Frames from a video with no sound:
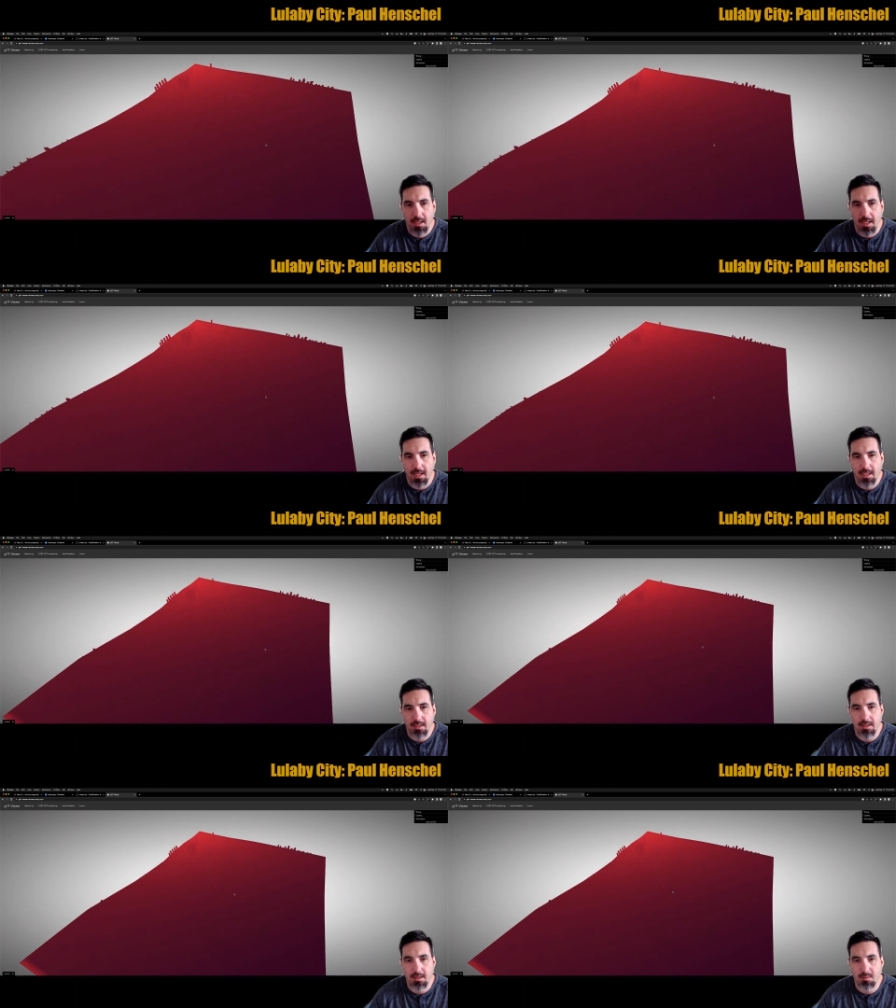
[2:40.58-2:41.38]

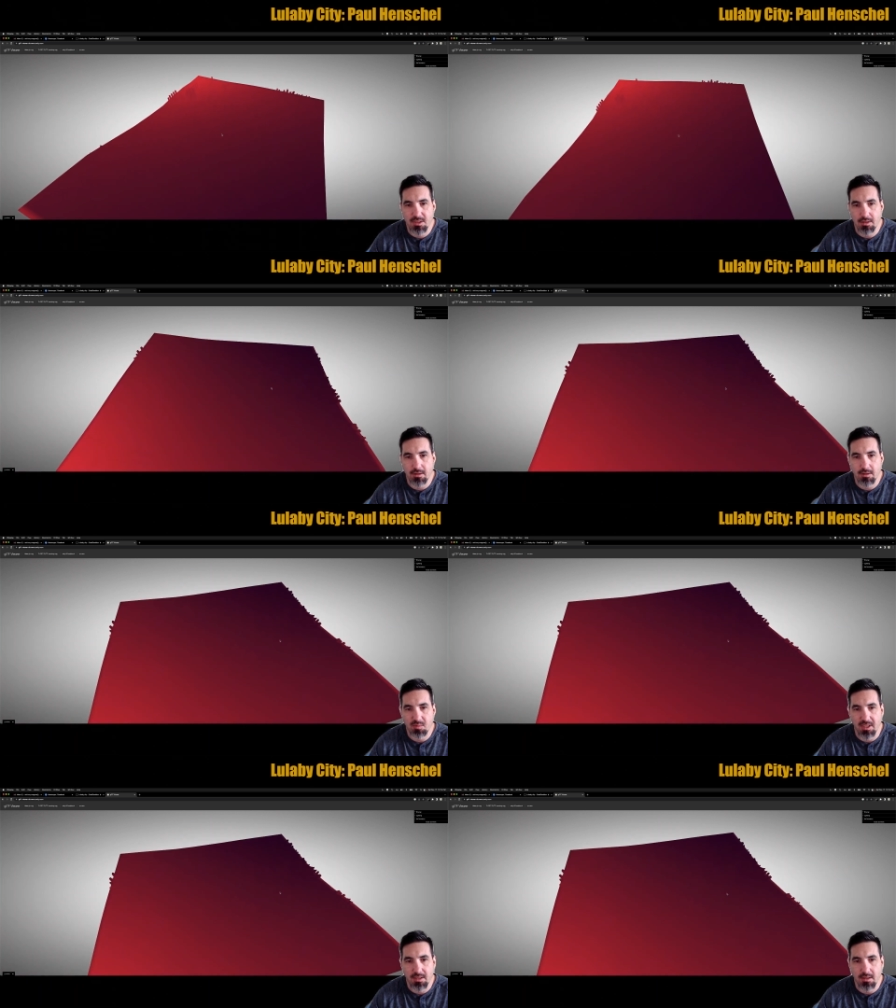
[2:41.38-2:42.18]
And then a material is
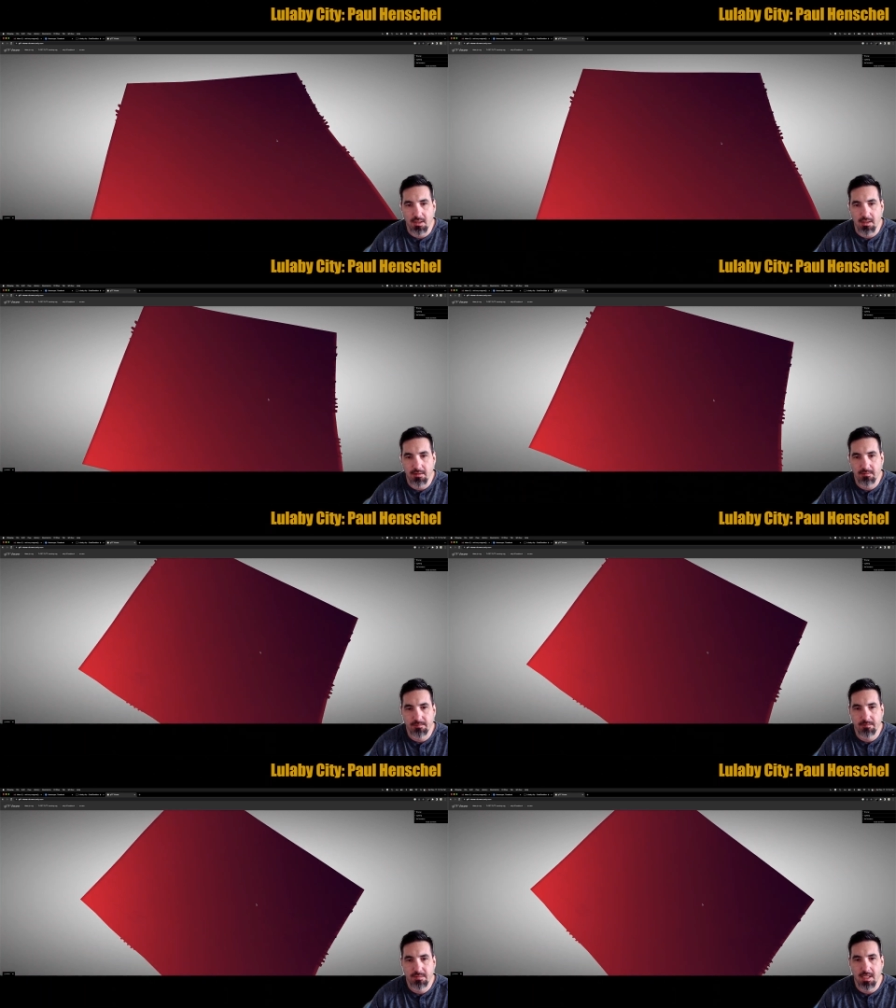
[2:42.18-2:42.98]
placed on it
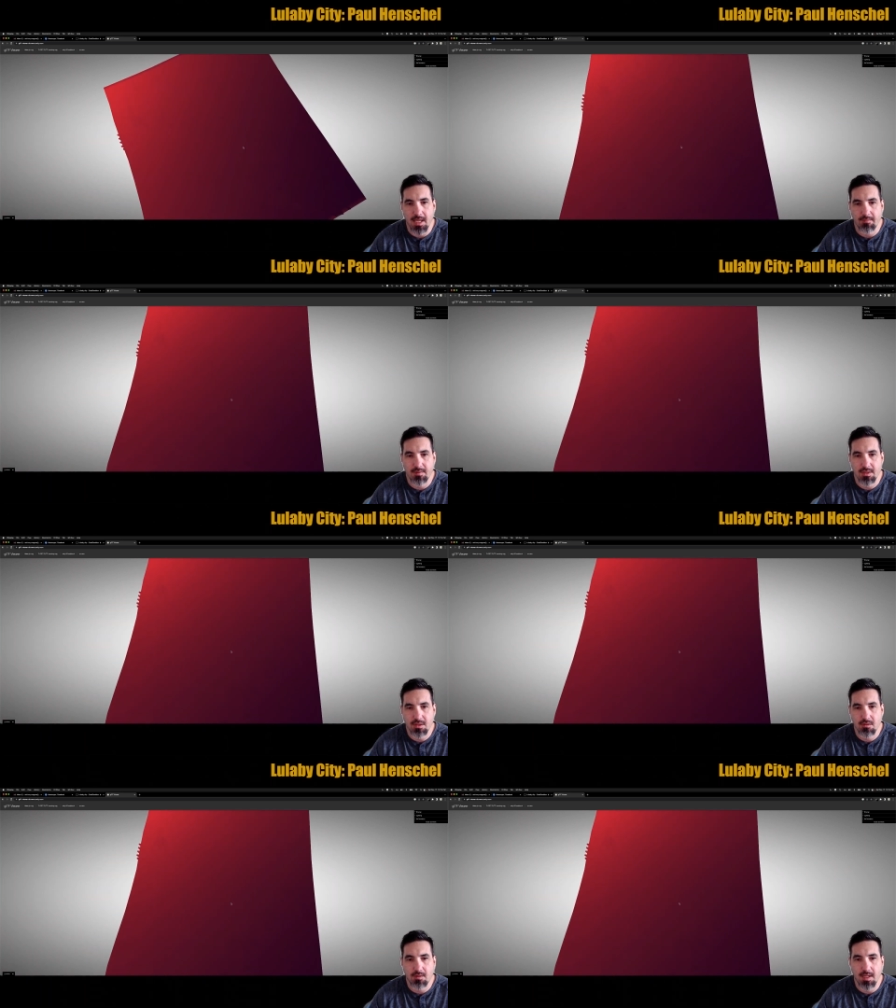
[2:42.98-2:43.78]
to have this
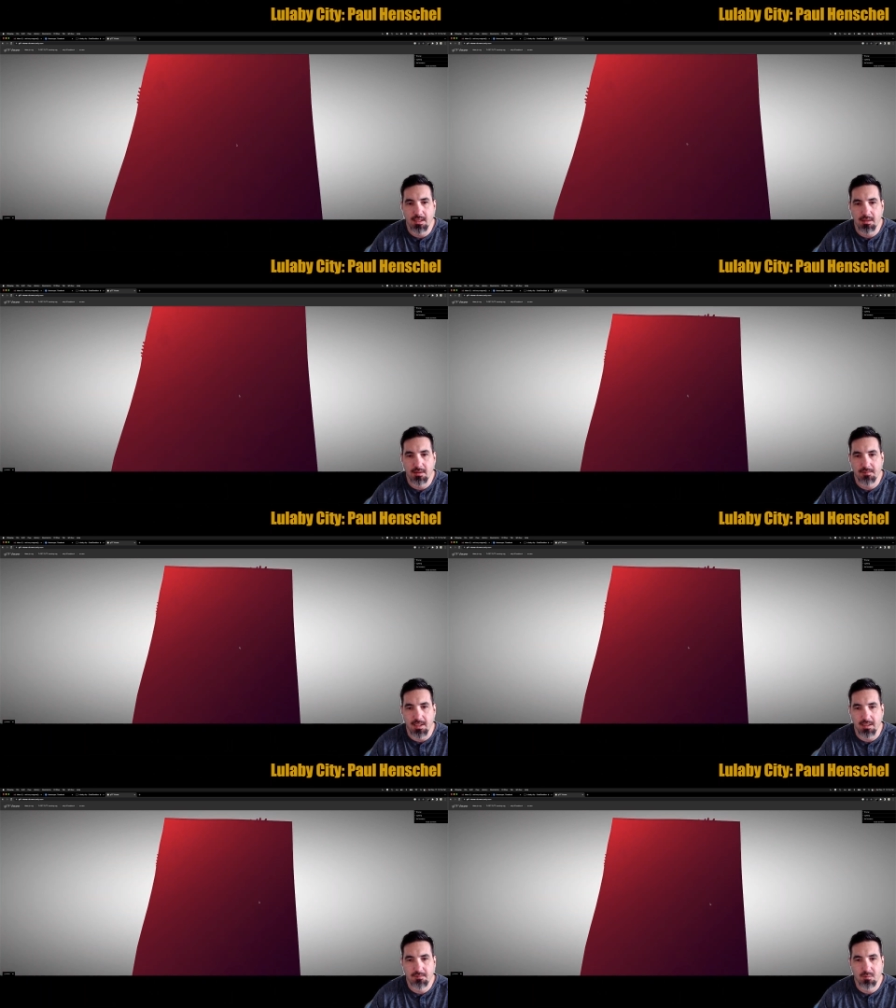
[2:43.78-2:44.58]
gradient
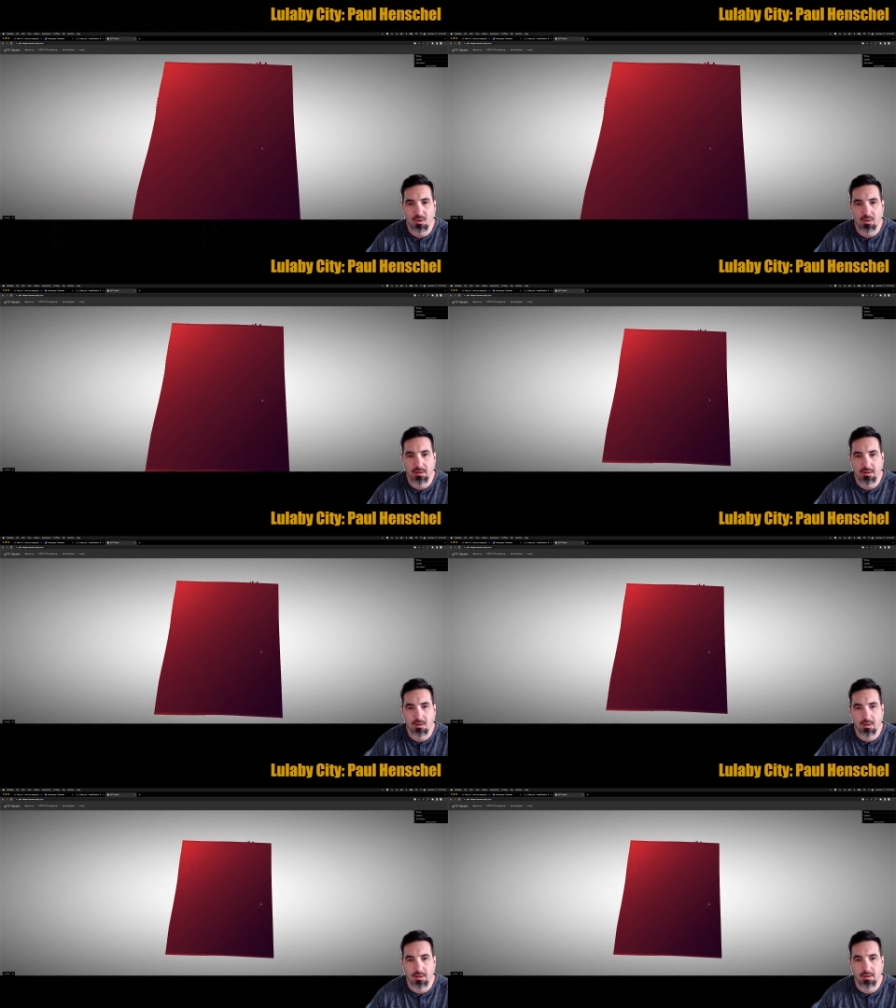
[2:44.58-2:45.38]
effect from corner to
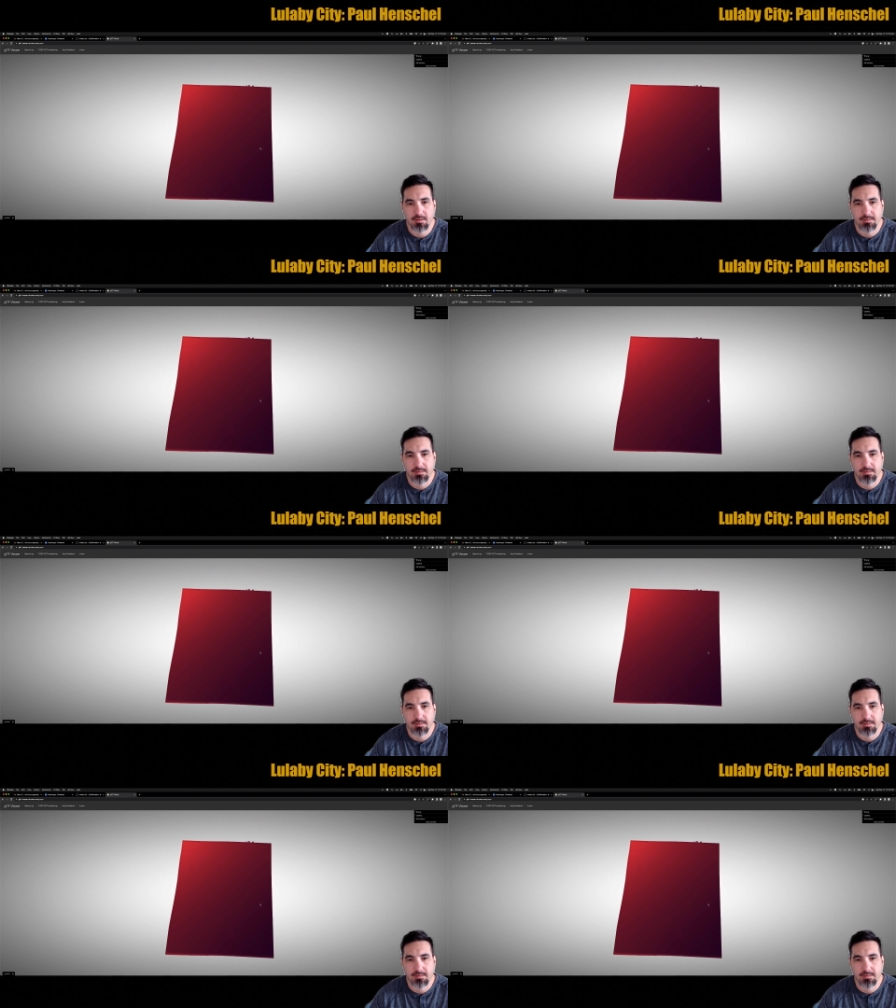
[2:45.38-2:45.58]
corner.